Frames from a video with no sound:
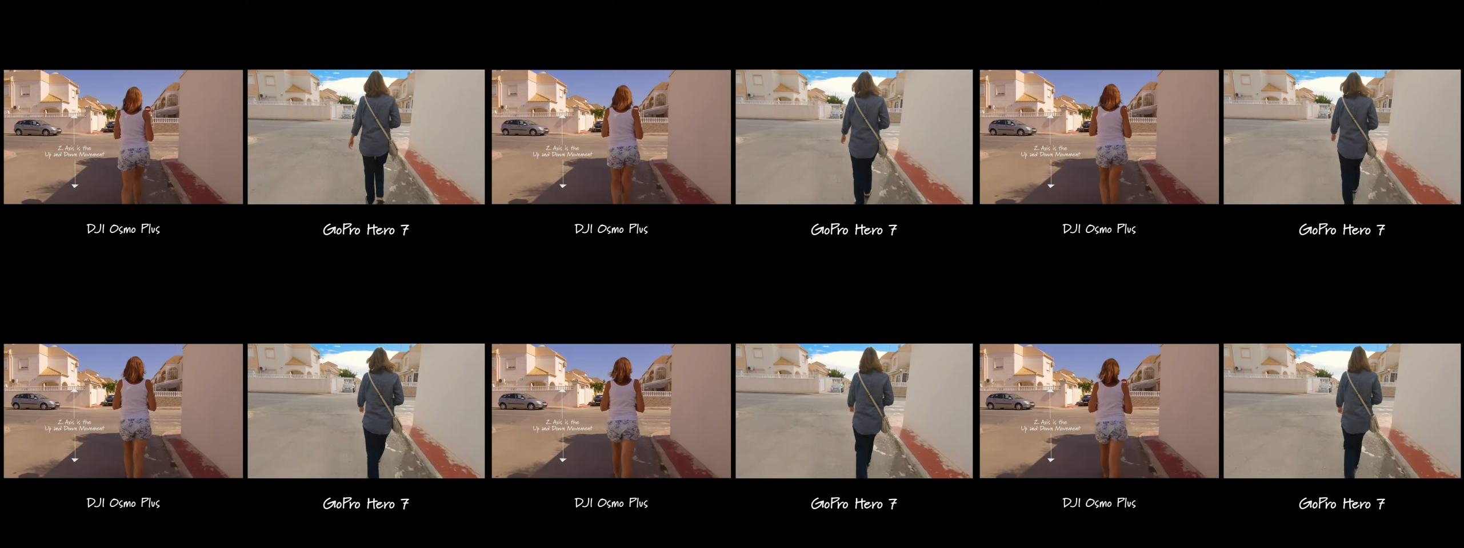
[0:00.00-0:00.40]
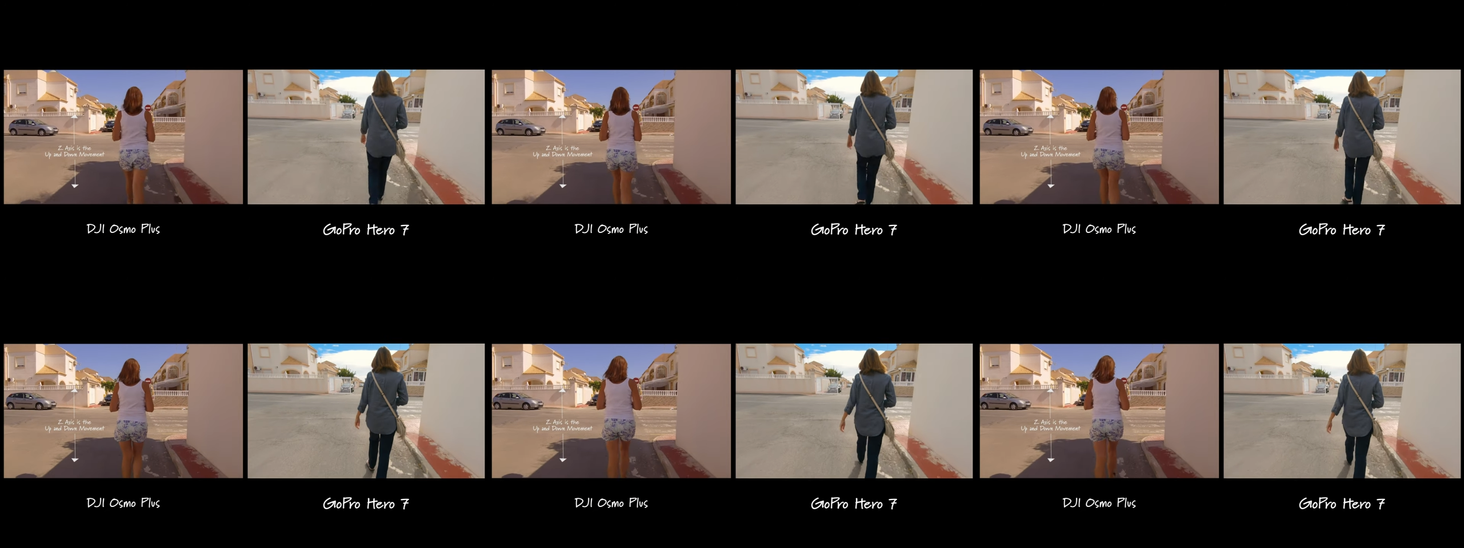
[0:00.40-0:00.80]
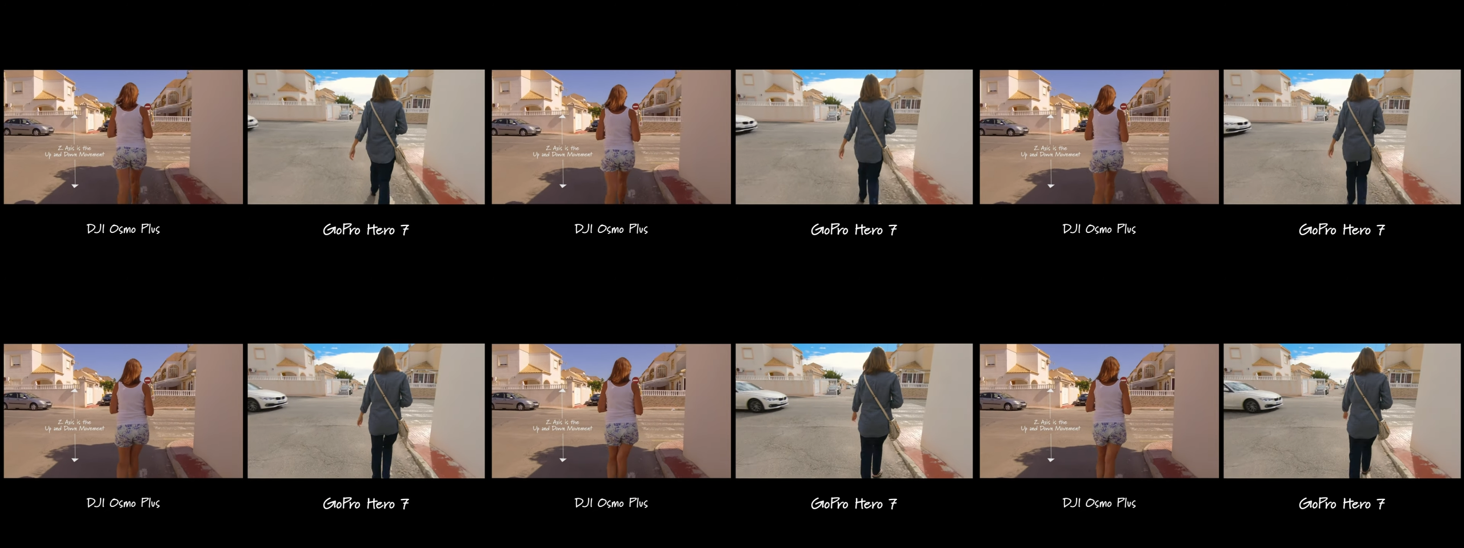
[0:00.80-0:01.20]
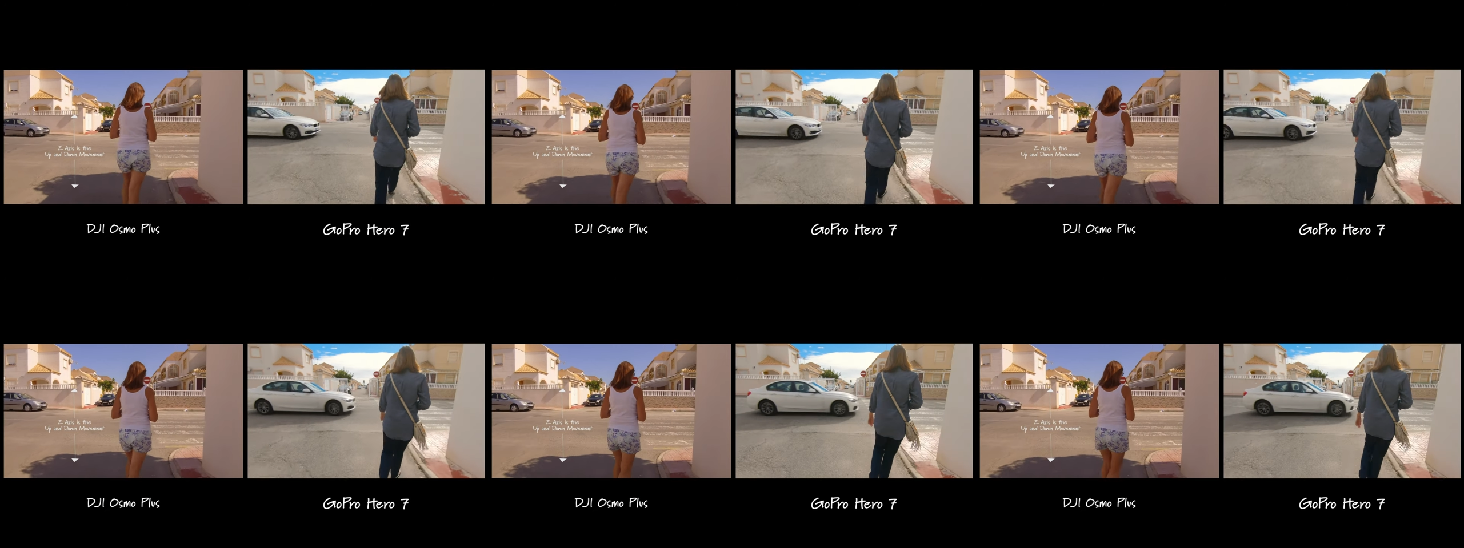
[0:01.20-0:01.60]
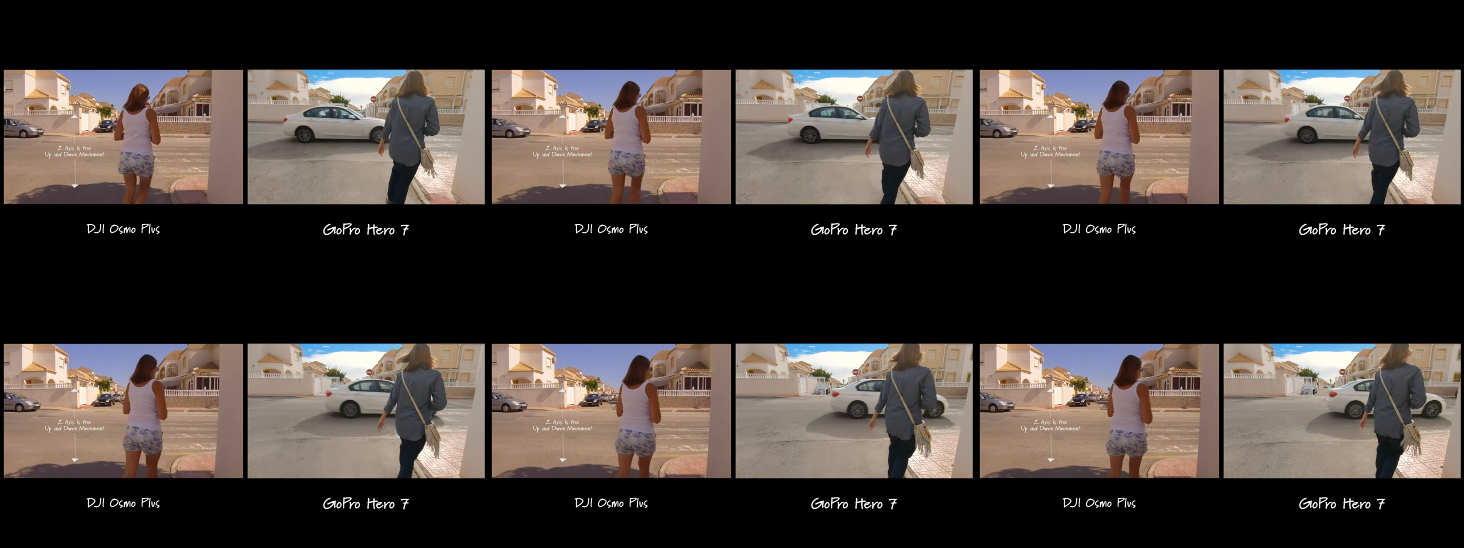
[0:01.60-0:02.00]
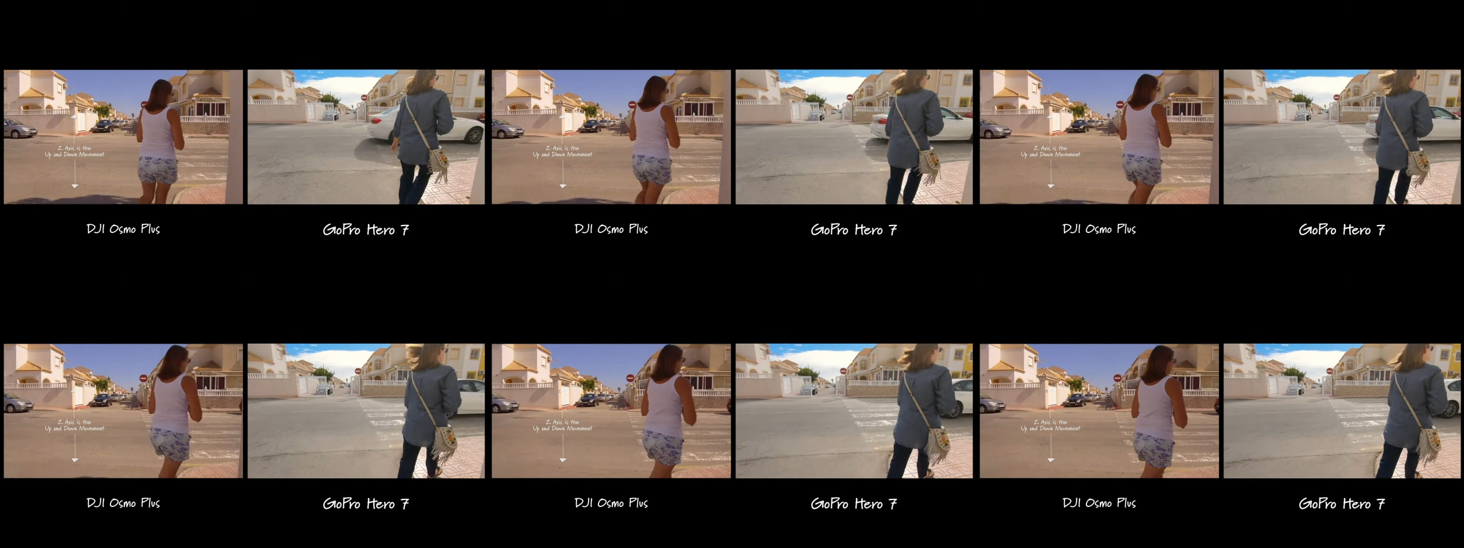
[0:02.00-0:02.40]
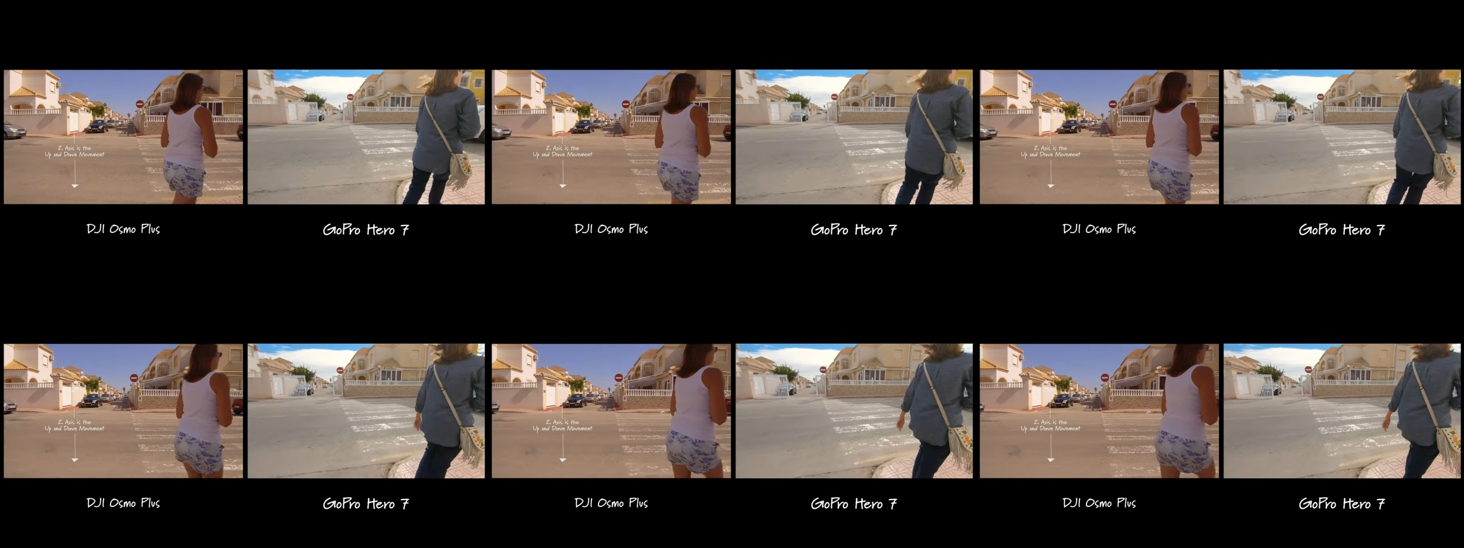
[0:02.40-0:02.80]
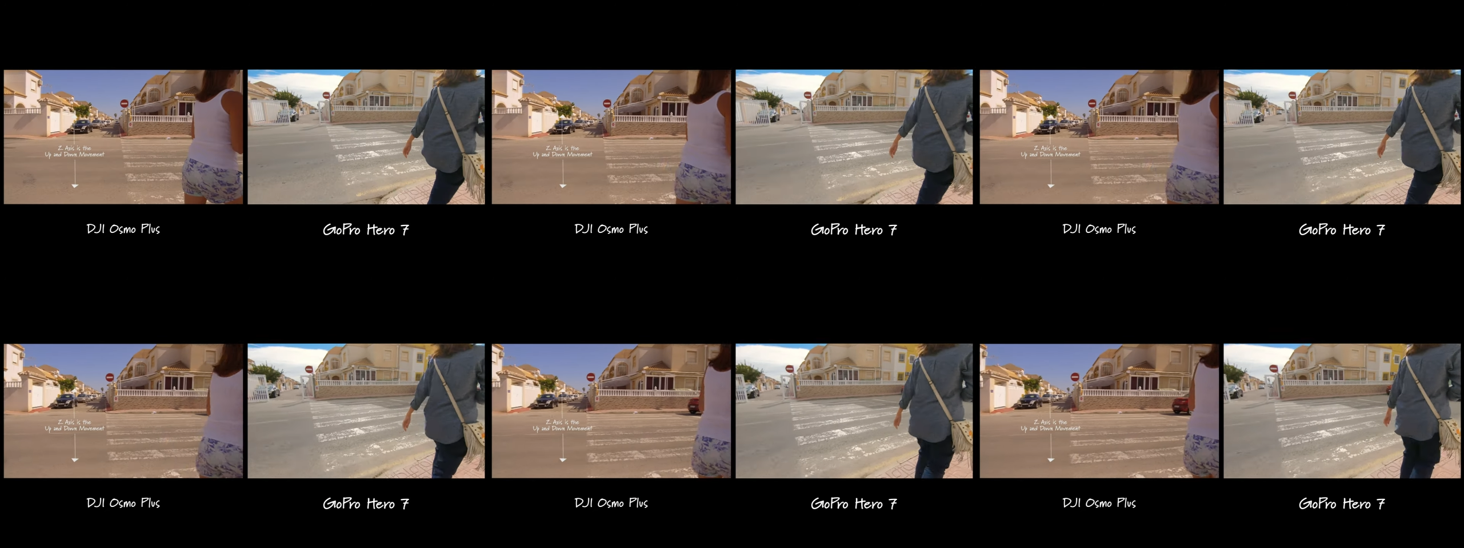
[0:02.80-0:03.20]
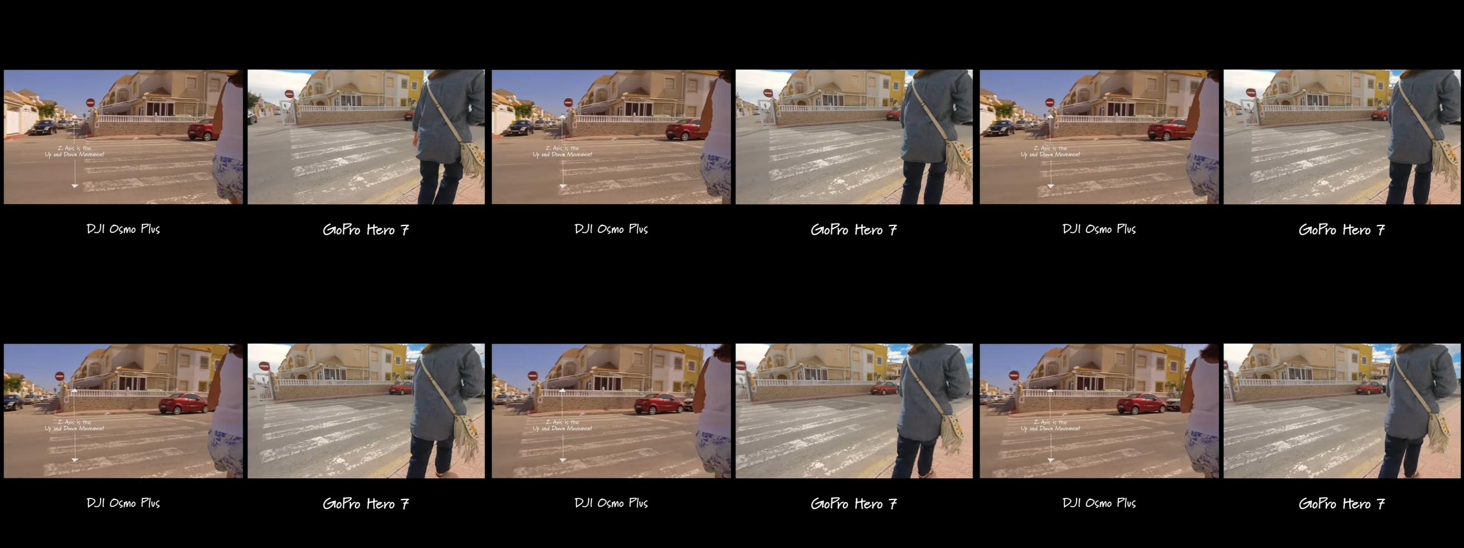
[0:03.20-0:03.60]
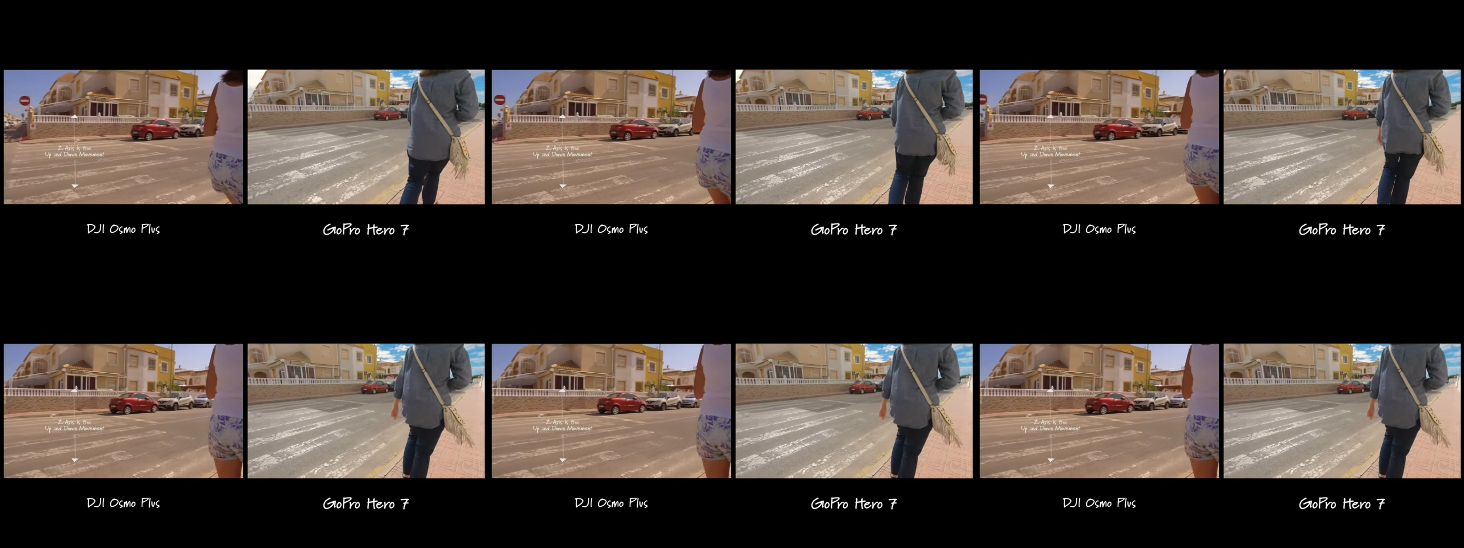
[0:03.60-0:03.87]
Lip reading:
(no speaker visible)